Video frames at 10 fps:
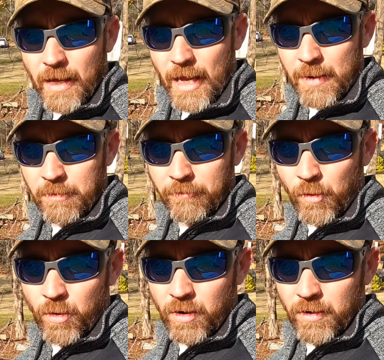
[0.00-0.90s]
And
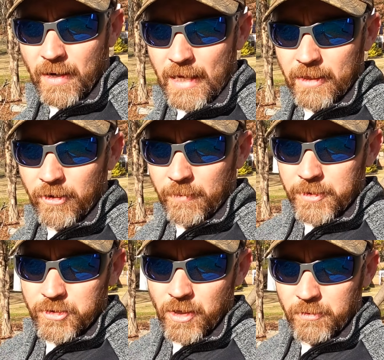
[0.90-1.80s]
before I load up the
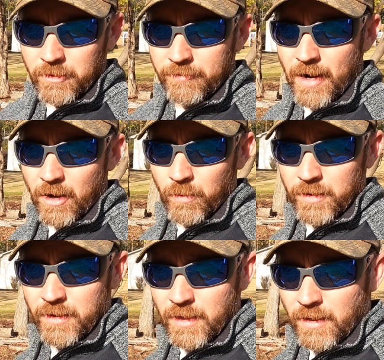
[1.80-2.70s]
truck with the
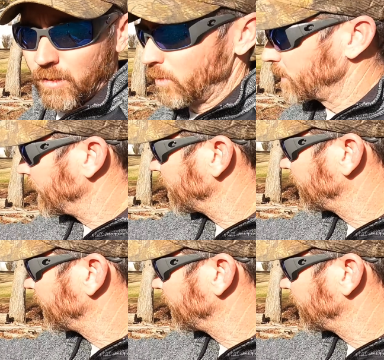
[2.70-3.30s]
firewood, one of the other